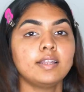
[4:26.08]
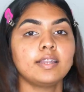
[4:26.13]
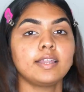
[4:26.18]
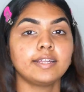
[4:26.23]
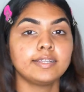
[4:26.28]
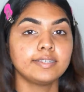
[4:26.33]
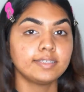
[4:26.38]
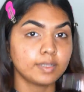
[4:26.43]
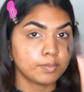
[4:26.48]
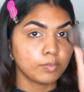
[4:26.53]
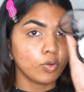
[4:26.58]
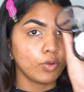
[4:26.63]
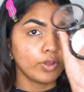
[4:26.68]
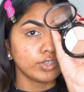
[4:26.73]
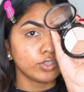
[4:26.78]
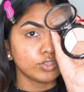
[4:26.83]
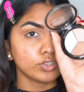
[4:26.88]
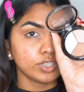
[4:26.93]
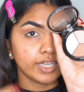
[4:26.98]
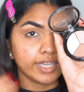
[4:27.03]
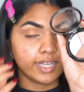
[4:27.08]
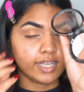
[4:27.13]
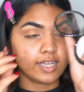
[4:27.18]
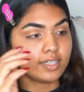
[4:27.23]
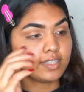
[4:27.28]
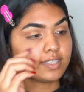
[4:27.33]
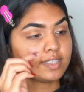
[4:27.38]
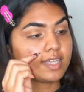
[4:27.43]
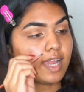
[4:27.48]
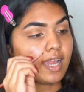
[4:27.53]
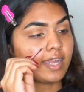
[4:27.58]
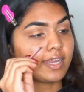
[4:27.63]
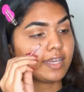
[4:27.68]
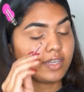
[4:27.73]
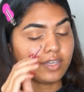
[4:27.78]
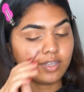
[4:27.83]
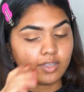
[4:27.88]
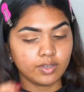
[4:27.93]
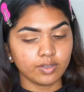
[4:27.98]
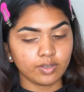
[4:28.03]
Next, I'm going to take a
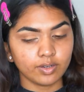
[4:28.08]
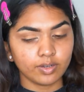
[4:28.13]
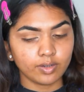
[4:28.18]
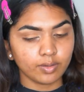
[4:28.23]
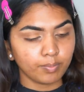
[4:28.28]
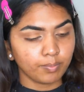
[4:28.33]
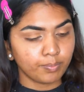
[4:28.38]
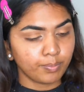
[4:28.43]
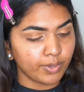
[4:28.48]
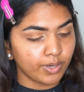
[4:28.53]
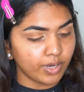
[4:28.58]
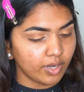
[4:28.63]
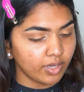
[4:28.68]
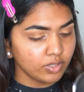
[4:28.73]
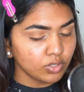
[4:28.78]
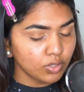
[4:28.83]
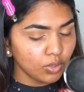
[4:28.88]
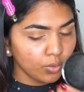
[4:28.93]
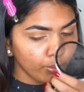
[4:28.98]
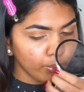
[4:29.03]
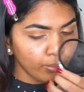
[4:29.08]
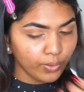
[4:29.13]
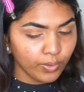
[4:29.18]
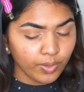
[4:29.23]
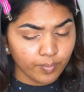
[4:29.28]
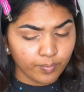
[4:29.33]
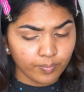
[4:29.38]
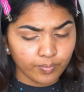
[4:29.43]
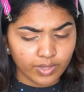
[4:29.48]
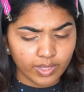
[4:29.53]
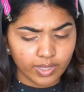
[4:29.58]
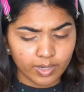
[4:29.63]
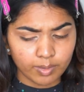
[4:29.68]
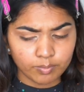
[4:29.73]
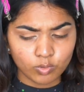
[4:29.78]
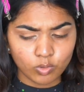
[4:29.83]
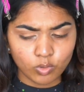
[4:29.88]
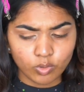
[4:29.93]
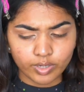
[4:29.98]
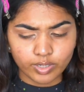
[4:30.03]
tinier brush and
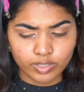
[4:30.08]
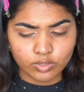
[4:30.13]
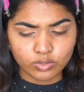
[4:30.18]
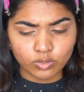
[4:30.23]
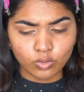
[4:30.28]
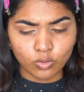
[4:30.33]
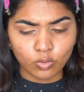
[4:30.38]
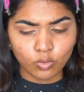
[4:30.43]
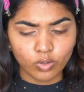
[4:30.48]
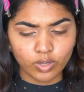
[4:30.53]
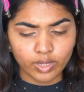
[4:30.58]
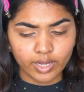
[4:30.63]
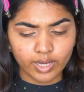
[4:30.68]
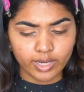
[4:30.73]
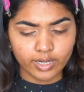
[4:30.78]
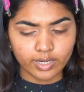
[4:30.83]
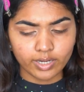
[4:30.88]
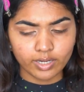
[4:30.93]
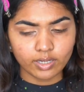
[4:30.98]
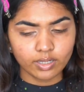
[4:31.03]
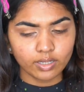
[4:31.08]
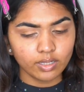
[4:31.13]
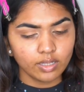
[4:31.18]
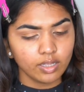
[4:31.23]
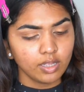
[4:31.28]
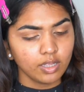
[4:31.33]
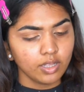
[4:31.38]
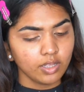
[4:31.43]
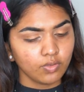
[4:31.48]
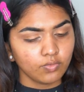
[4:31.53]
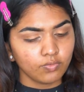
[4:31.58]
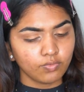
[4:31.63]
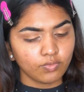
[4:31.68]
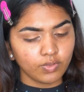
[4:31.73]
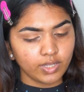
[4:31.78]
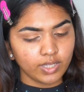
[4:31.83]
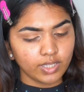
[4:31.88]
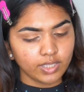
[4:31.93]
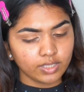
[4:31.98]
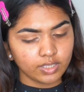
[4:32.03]
I'm going to go in
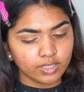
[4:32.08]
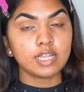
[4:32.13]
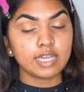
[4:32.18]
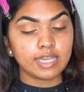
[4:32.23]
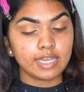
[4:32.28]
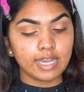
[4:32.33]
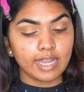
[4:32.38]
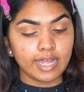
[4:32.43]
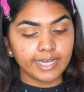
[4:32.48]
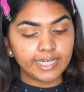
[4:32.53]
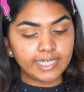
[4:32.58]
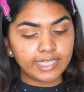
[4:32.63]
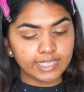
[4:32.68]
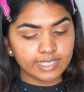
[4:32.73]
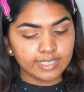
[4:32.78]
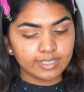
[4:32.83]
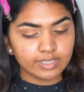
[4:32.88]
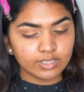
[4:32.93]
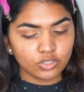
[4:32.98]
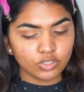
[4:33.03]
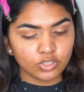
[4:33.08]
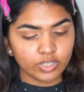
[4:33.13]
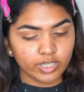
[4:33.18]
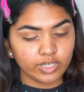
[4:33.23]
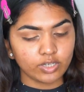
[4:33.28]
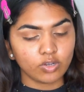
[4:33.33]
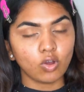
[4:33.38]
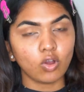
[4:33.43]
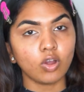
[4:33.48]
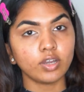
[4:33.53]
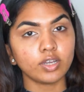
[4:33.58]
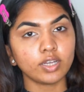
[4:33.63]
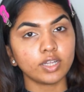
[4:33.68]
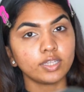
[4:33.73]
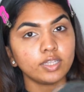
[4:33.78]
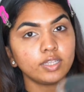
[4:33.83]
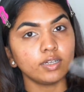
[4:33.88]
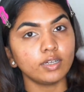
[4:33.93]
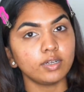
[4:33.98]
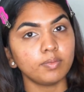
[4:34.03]
with lightest shade on
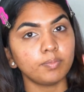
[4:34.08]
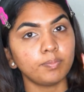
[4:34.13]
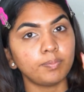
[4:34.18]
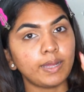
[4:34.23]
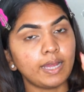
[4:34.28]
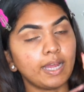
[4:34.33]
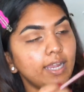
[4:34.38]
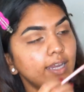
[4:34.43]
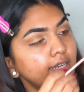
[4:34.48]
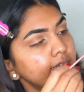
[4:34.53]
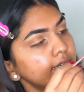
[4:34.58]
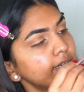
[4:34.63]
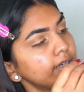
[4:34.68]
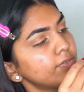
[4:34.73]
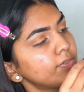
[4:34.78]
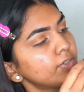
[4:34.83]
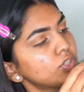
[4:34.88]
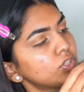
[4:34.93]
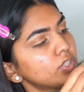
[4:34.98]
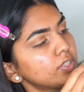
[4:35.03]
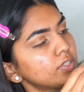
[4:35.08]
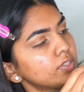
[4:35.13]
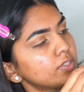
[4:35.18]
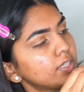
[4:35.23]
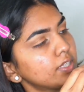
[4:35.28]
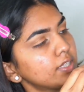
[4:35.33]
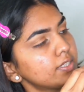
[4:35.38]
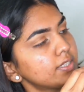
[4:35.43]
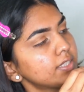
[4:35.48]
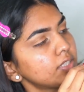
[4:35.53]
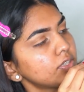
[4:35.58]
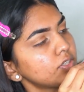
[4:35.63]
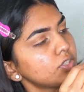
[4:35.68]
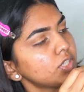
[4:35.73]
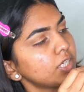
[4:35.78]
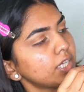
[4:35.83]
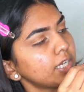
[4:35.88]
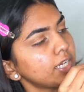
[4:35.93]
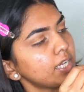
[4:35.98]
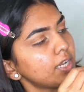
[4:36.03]
the palette which is this
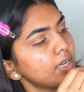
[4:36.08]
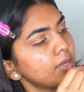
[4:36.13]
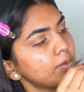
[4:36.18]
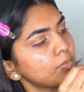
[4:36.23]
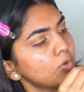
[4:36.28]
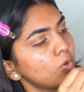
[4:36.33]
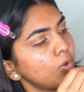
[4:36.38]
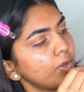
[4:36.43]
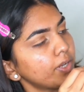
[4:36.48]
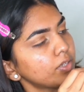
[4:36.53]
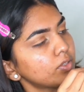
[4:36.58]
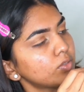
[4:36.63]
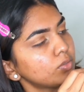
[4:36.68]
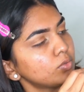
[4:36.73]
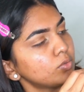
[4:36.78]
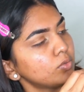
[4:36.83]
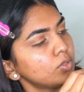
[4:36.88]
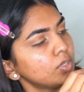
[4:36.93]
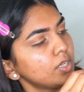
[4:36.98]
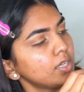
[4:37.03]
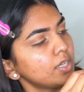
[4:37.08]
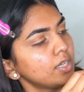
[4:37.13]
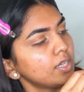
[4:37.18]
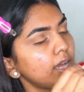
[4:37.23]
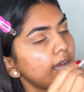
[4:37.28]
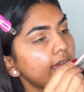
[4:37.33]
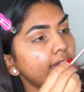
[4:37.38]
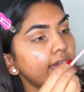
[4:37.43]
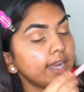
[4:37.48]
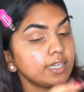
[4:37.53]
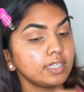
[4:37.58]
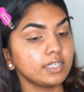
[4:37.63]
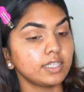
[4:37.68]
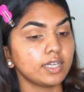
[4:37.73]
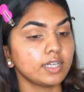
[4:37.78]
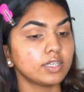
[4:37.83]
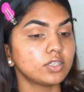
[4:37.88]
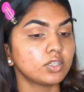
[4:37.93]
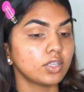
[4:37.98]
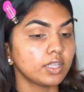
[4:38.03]
shade and I'm going to add
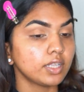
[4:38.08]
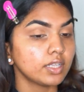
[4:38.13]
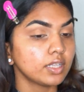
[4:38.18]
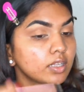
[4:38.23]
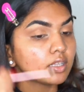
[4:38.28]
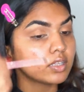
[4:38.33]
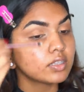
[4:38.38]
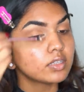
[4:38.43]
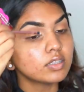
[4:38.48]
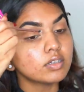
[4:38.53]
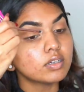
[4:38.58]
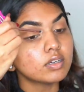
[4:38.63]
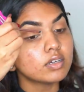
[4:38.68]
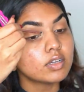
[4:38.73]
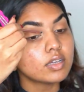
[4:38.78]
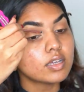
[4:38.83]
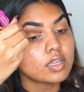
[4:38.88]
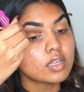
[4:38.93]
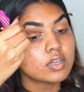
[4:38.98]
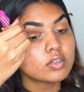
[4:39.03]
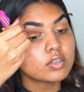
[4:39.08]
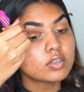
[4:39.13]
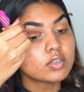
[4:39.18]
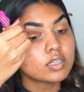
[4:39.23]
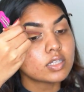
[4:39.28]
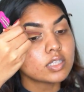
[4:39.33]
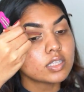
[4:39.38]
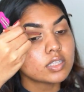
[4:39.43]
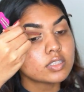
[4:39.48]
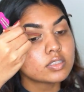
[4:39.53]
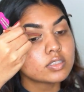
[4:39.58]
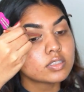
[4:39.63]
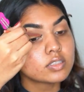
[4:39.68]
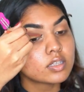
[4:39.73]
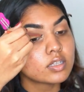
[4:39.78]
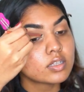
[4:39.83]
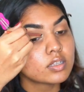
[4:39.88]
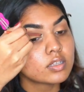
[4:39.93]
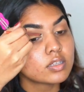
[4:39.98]
that in the inner crease.